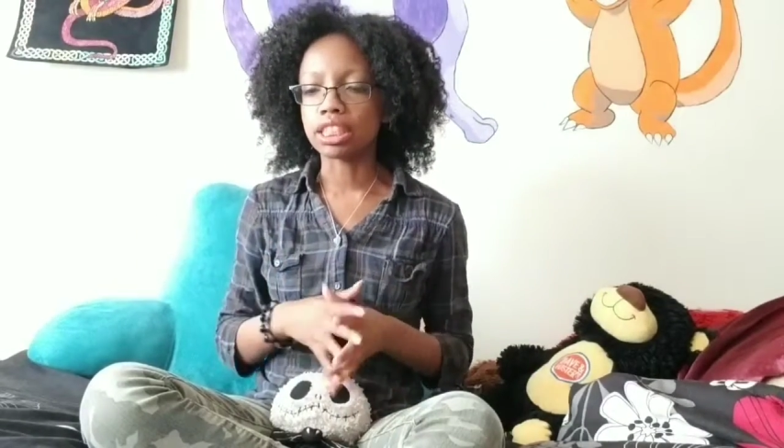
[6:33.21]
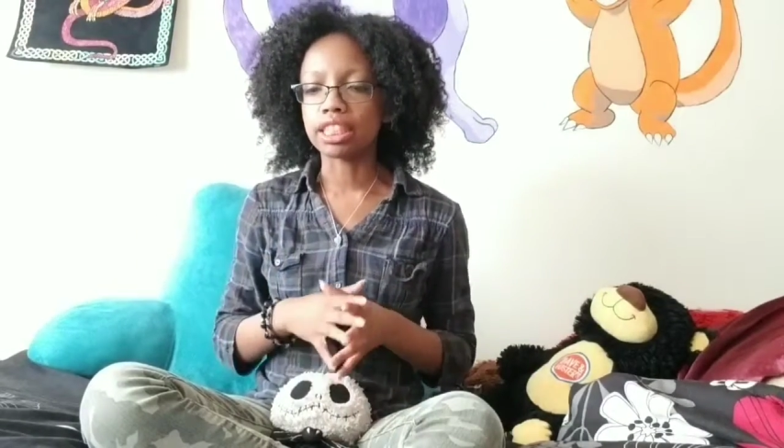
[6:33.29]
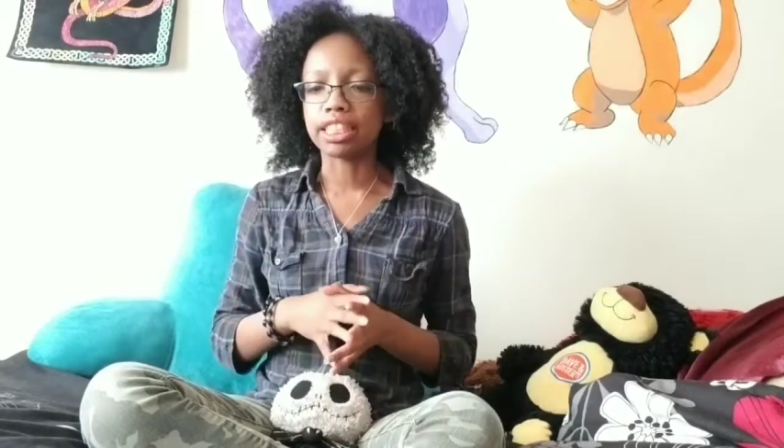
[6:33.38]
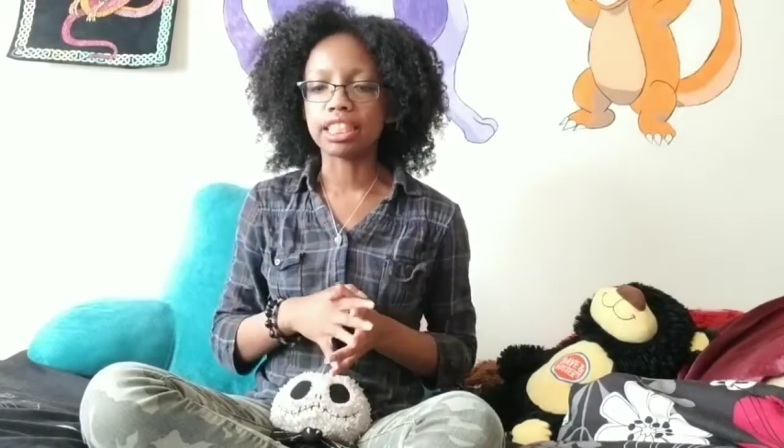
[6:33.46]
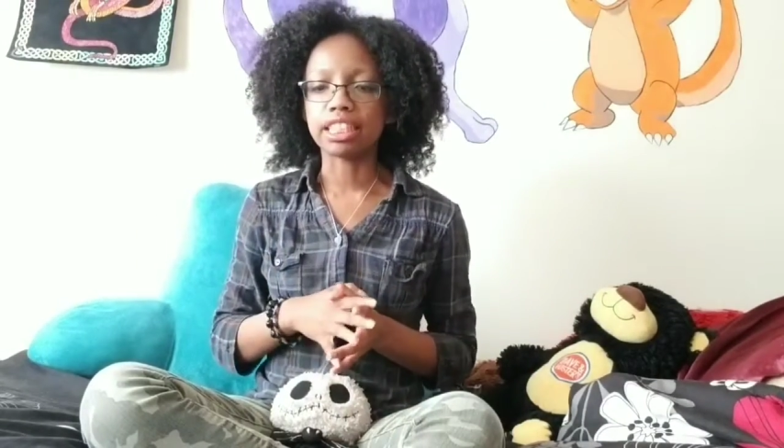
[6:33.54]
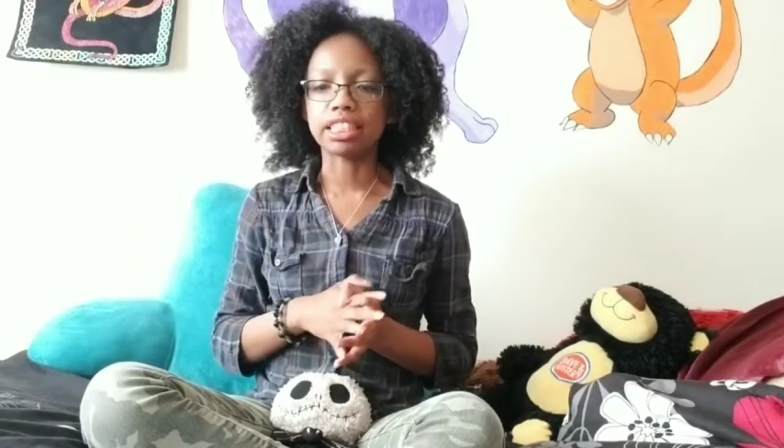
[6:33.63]
and
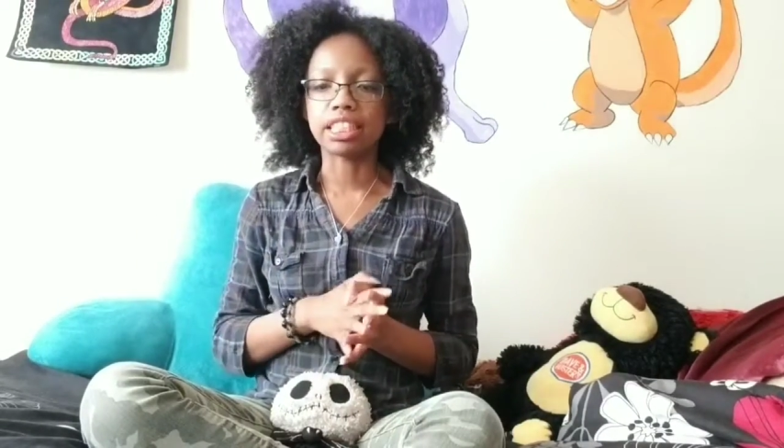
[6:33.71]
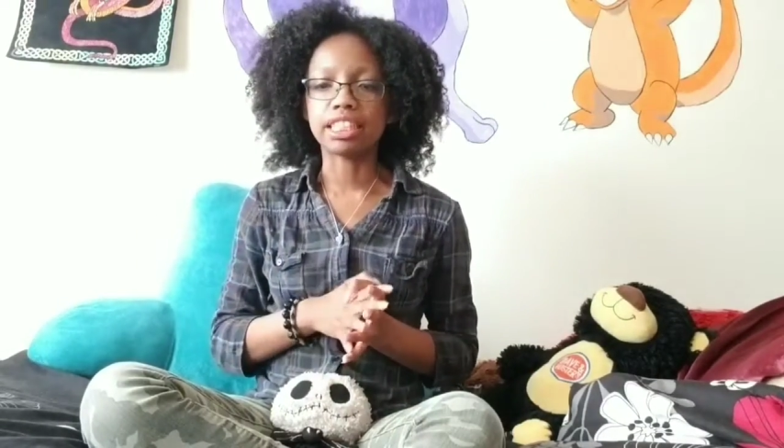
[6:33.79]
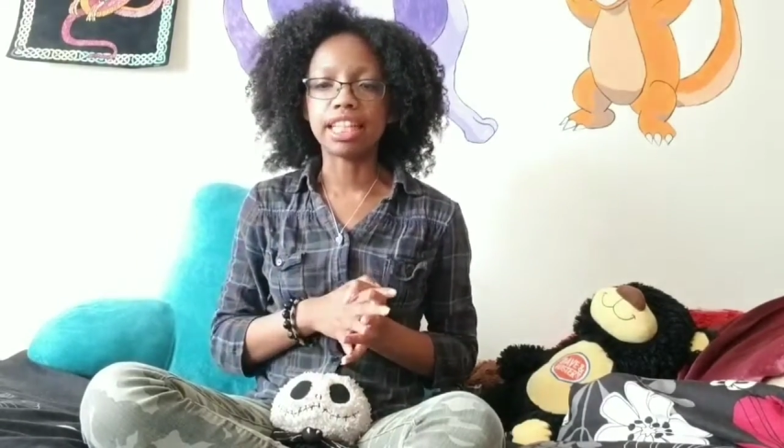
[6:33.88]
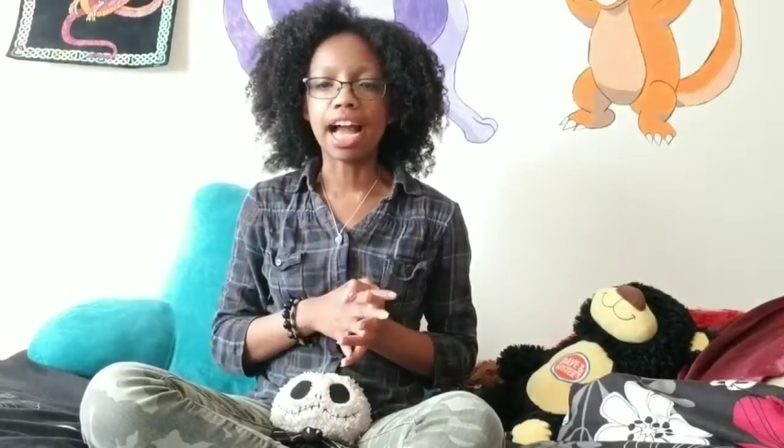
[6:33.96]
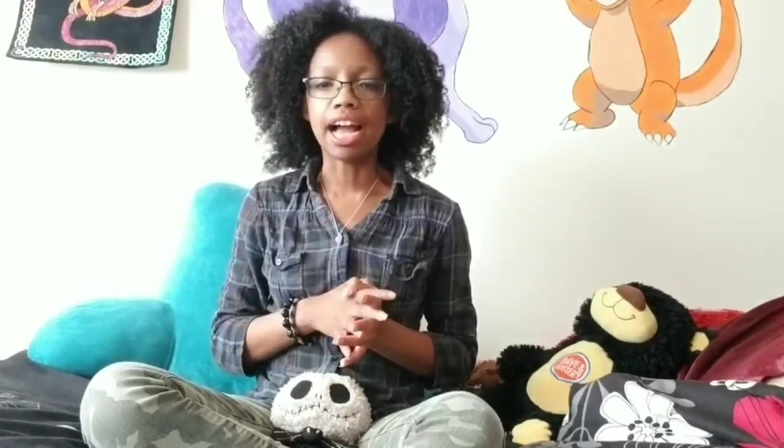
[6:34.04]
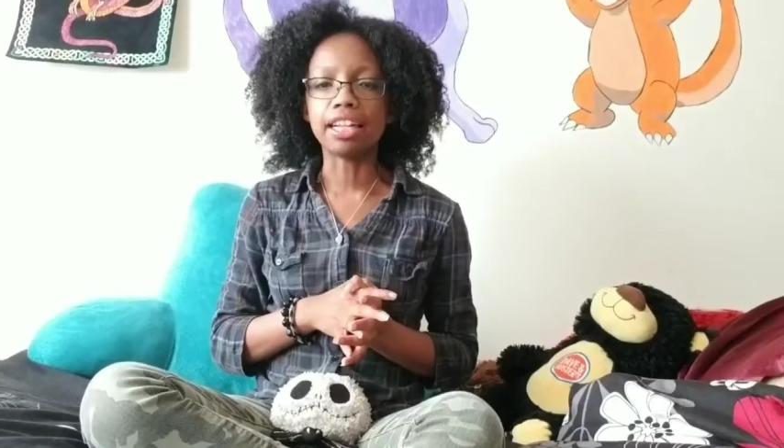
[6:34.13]
things
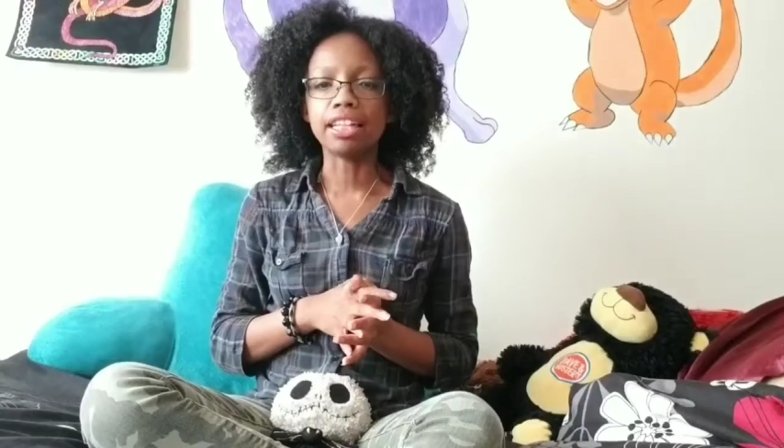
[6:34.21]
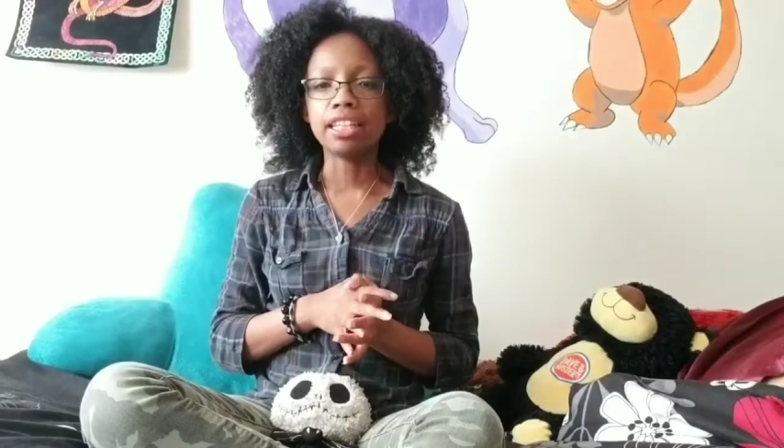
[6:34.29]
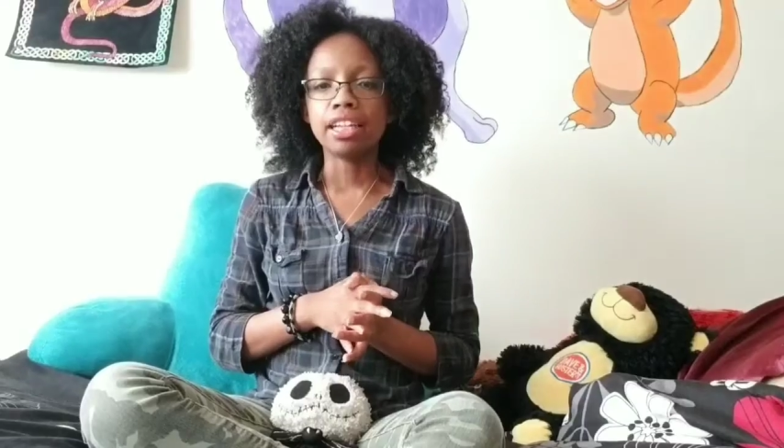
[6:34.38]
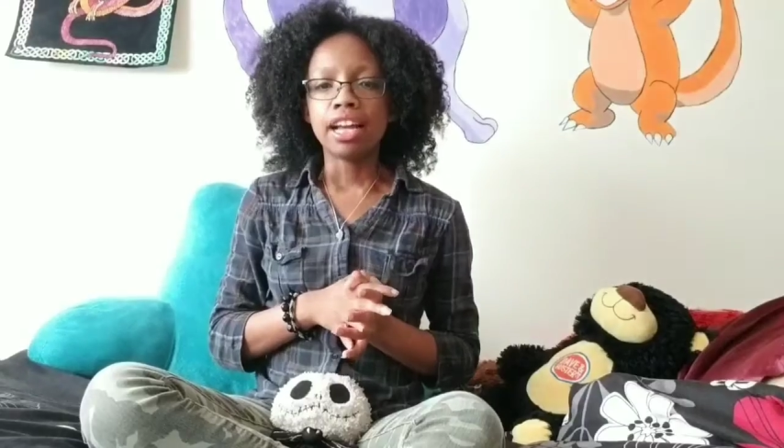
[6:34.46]
like that.